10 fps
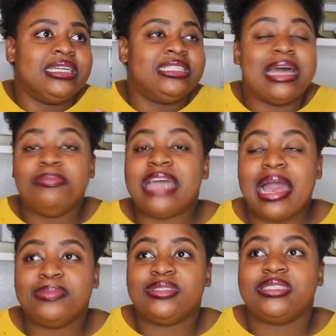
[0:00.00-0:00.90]

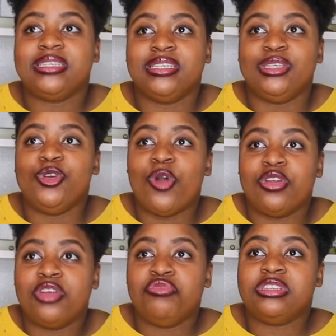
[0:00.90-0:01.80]
Sometimes you are
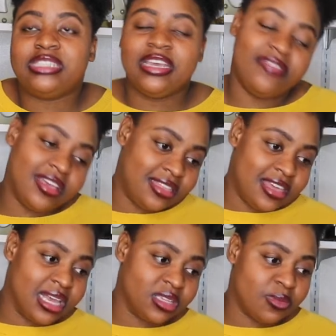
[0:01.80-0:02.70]
not receiving
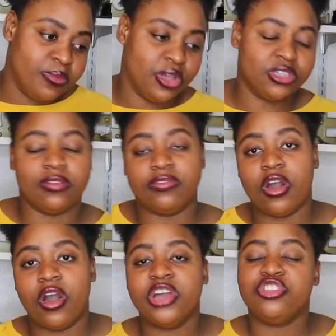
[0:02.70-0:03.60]
things because of the
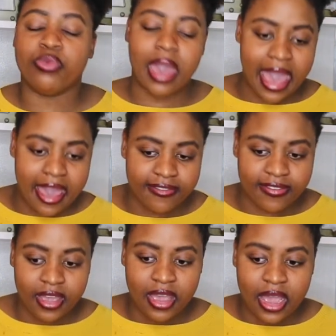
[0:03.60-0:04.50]
heart you
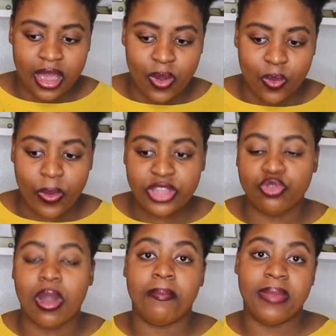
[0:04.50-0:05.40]
have when
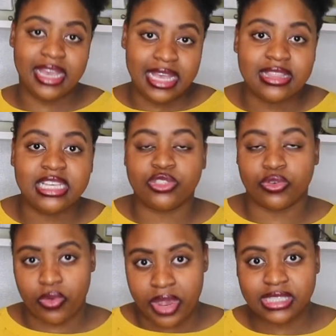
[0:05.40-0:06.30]
you are making these
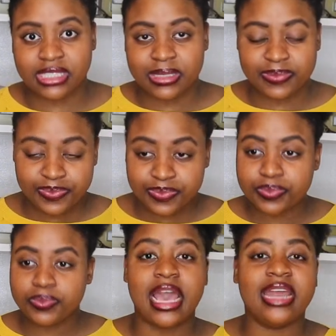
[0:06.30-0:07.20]
requests.
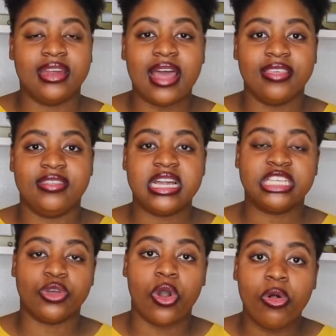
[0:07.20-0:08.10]
And another thing
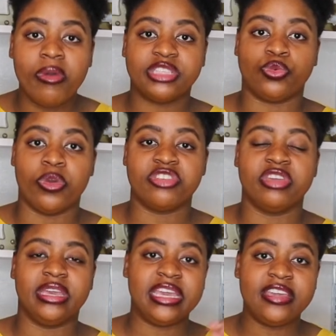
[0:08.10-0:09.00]
is always
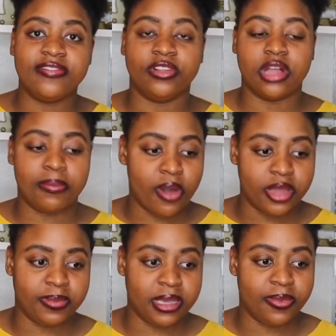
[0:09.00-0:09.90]
wishing evil
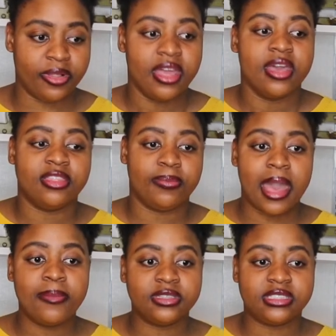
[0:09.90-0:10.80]
upon people. The
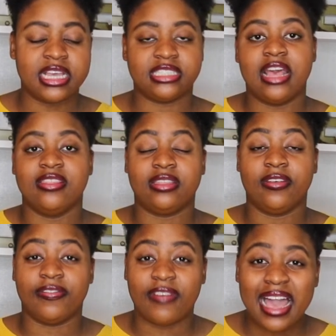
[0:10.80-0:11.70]
Bible says that
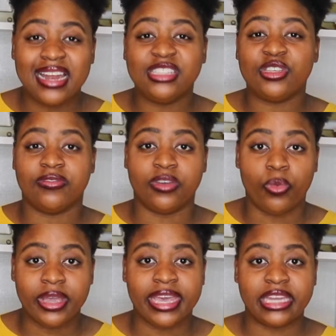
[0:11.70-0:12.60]
the violence of the
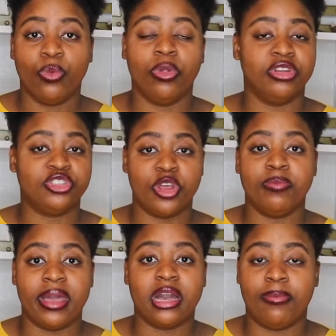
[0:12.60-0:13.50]
wicked will return
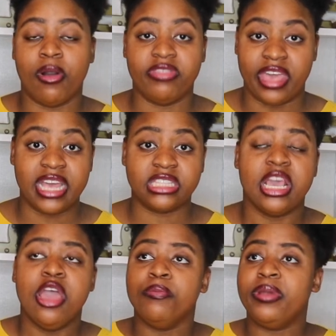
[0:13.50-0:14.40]
back upon their heads.
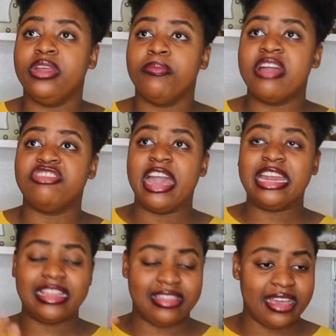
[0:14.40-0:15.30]
Pretty much
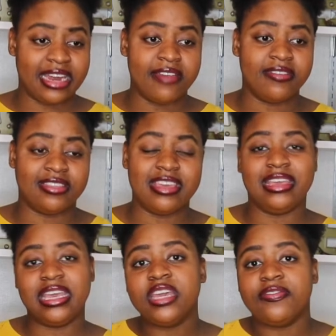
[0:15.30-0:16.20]
anything and
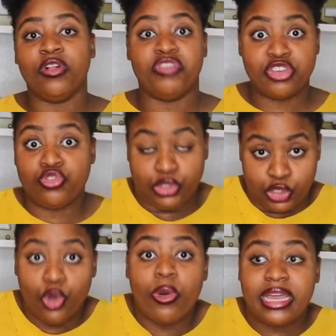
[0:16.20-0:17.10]
everything evil that you
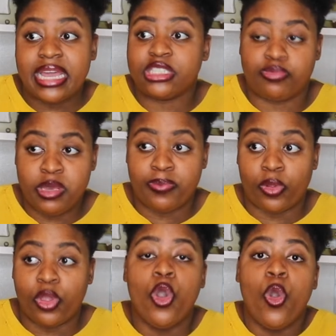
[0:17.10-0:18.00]
sow against
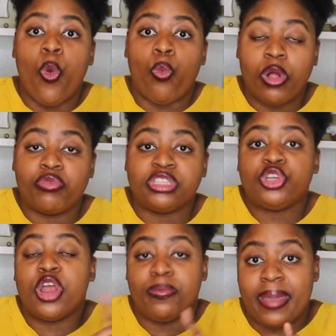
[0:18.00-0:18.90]
people will
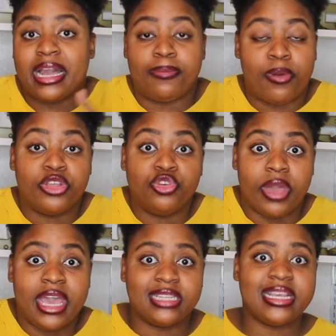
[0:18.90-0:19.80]
return back upon
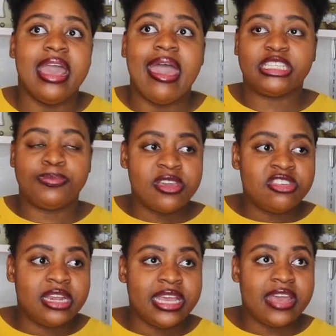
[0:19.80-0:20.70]
your head
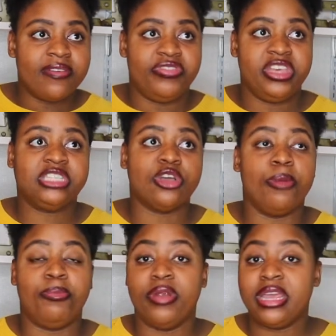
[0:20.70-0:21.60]
especially if these
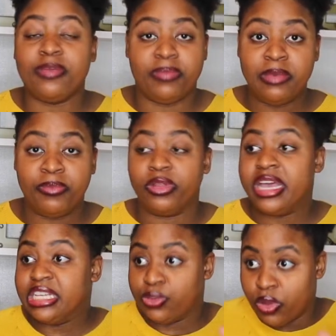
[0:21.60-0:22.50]
are praying people
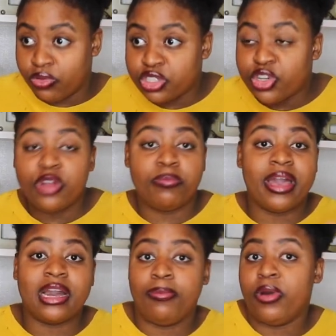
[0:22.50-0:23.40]
it will return
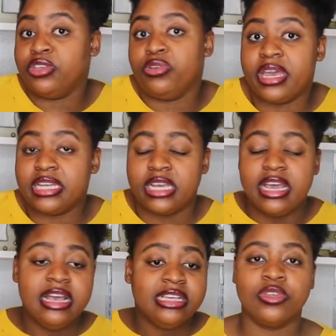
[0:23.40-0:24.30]
back upon your head
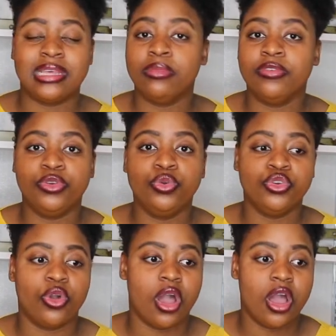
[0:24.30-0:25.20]
some of you
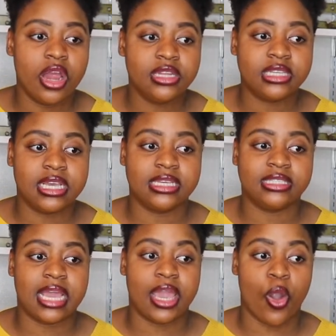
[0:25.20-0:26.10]
your heart
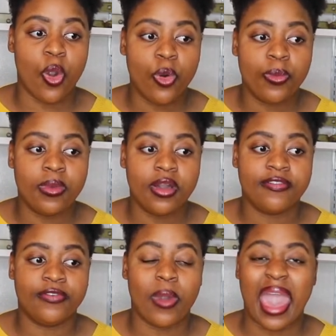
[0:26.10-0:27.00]
is a home
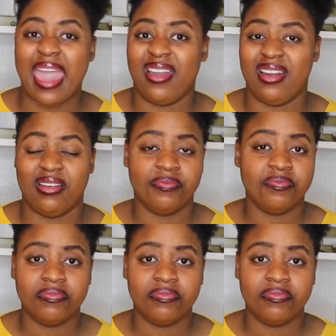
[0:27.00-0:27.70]
for anger